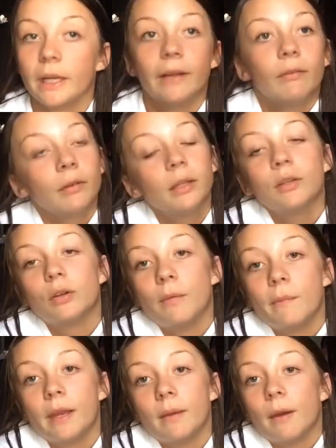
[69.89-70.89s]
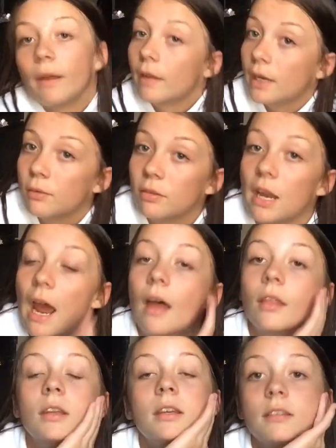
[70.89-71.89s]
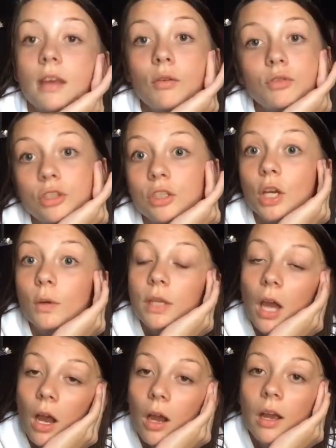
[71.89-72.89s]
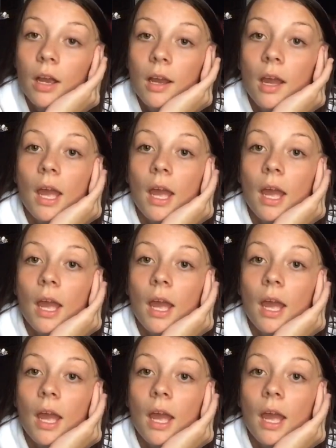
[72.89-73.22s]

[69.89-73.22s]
He never really told me about that he was an athlete because I was just so young.